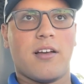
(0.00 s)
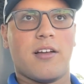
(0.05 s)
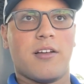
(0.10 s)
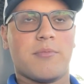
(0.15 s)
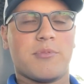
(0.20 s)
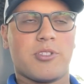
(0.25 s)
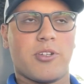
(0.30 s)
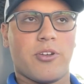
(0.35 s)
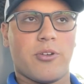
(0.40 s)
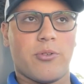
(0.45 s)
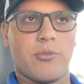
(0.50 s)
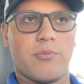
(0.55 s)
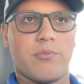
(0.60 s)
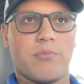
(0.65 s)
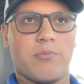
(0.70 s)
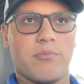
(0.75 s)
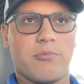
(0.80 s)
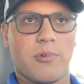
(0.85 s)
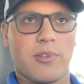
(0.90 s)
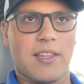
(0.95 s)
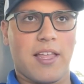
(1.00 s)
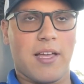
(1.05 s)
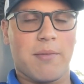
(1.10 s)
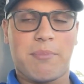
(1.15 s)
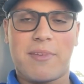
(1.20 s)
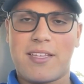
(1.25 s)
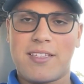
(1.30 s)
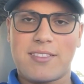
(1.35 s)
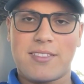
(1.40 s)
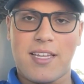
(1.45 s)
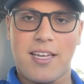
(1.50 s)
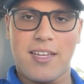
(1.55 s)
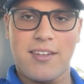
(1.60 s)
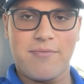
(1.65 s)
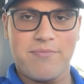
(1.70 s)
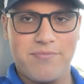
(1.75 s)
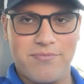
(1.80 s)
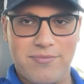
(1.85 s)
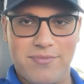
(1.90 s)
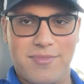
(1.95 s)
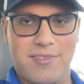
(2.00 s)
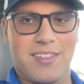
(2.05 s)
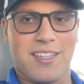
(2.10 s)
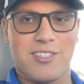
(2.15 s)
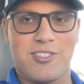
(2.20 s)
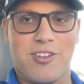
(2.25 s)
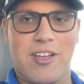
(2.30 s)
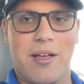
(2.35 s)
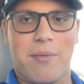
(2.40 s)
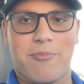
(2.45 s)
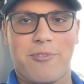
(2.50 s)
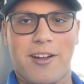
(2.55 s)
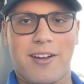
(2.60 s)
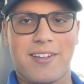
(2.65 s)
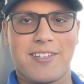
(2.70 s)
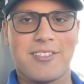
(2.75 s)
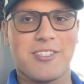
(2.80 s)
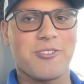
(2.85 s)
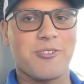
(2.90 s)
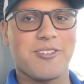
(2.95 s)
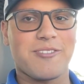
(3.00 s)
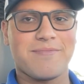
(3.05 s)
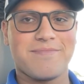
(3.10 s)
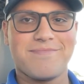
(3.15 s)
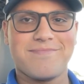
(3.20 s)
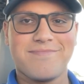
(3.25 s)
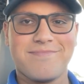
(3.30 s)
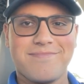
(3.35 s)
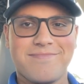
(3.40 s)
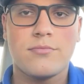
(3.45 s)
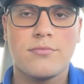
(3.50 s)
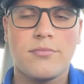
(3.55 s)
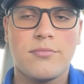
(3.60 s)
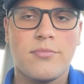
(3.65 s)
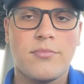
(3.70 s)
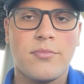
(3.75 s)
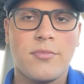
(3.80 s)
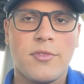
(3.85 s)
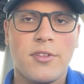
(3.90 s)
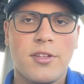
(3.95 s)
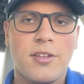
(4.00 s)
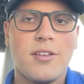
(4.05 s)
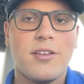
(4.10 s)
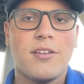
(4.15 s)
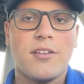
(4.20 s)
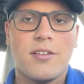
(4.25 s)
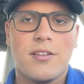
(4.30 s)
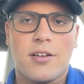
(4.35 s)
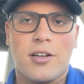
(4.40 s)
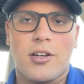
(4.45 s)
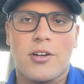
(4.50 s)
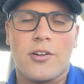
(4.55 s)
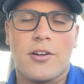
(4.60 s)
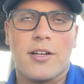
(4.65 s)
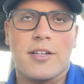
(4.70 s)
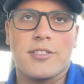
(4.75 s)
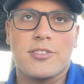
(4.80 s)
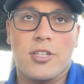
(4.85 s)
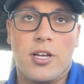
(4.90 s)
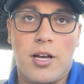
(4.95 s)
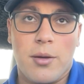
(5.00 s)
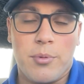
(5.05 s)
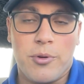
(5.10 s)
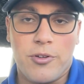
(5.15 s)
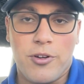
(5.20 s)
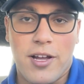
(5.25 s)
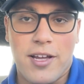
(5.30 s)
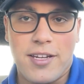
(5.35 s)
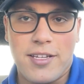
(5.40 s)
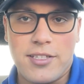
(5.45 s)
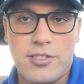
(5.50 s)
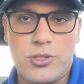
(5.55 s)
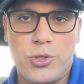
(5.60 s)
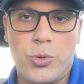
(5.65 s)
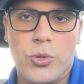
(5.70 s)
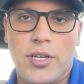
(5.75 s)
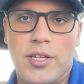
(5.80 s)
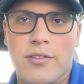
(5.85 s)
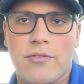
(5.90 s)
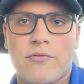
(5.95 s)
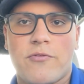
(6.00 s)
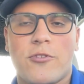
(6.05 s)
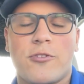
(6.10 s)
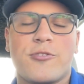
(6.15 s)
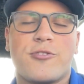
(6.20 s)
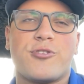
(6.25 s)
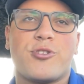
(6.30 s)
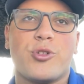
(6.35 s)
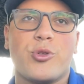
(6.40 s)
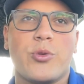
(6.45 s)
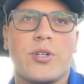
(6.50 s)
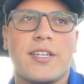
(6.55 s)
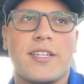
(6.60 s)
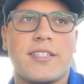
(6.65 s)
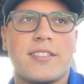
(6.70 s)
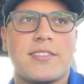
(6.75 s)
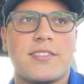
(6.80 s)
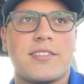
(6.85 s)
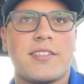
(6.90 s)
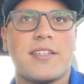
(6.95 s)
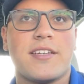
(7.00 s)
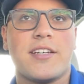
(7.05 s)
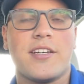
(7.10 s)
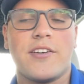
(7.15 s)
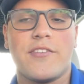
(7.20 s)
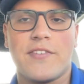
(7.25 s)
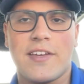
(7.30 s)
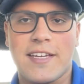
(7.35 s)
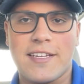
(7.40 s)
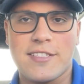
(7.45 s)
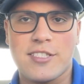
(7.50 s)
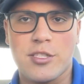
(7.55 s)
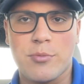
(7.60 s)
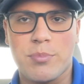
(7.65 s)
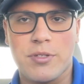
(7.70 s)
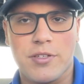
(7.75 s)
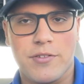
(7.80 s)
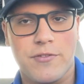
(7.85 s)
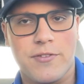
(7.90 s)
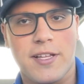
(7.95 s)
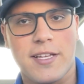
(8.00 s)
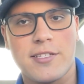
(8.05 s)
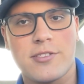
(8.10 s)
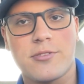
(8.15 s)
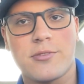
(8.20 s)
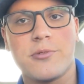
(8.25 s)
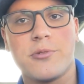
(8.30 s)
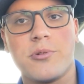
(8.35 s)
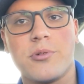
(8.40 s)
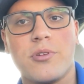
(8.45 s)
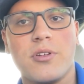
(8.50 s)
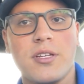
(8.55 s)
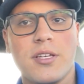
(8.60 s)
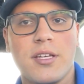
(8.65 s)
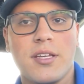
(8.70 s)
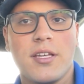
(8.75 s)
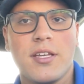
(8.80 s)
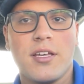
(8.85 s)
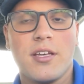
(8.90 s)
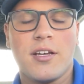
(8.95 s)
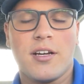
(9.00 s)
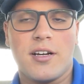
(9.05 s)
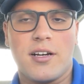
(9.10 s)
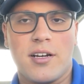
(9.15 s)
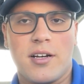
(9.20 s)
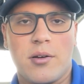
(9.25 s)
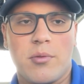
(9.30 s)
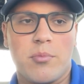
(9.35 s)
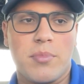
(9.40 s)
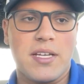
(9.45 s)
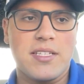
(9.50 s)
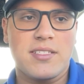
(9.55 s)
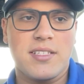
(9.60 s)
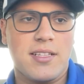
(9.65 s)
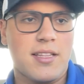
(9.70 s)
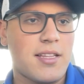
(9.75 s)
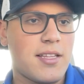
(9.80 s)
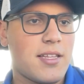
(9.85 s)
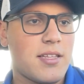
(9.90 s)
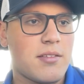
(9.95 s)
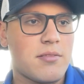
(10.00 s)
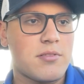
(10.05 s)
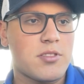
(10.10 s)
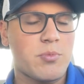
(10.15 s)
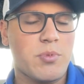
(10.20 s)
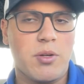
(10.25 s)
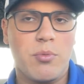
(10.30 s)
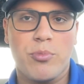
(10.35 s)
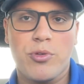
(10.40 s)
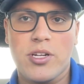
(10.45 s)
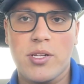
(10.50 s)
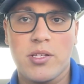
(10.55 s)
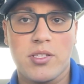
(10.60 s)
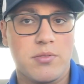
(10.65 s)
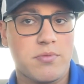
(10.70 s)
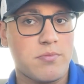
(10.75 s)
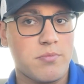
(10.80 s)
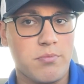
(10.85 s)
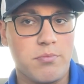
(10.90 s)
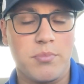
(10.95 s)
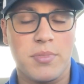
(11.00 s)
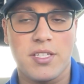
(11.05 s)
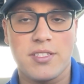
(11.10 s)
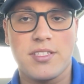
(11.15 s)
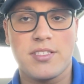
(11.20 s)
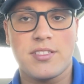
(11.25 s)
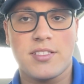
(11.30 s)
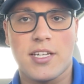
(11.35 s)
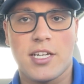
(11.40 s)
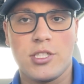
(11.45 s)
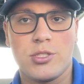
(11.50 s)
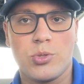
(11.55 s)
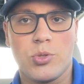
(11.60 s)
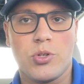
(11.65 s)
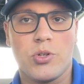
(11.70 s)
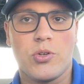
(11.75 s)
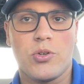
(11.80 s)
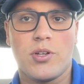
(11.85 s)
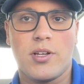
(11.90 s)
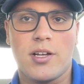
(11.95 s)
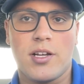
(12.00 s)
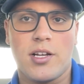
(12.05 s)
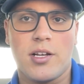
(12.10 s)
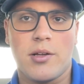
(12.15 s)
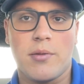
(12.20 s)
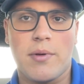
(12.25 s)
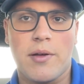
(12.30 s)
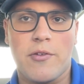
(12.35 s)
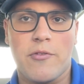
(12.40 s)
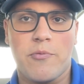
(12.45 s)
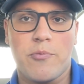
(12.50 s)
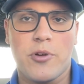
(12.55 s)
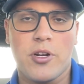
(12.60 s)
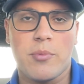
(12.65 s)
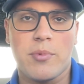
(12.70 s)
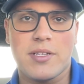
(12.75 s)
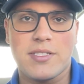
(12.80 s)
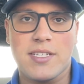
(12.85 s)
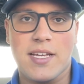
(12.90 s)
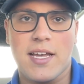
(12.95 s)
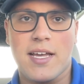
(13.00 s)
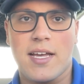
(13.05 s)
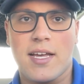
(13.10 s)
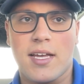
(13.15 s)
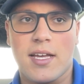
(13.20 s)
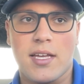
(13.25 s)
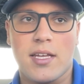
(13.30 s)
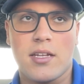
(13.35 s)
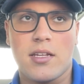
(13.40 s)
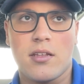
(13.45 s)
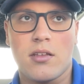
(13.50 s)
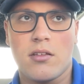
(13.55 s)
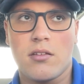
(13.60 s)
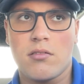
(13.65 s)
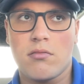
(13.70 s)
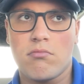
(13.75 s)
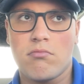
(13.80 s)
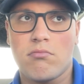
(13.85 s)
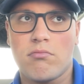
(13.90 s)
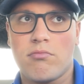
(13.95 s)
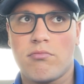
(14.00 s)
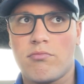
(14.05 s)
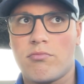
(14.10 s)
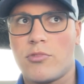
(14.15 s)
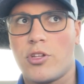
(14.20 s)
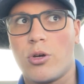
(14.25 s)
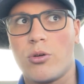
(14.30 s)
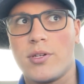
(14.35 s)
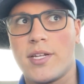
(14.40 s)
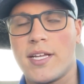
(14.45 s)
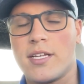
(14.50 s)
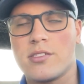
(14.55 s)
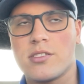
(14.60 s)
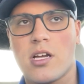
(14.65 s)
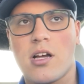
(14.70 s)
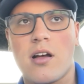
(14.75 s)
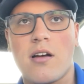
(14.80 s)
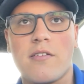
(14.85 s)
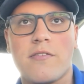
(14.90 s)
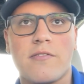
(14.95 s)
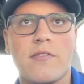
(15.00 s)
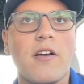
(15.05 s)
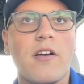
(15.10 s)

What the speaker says: So with that being said, let's hop right into it. All right, so hopping right into it. First 2 weeks of ATP flight school. Basically, it's been a pretty busy schedule. I've pretty much had no days off,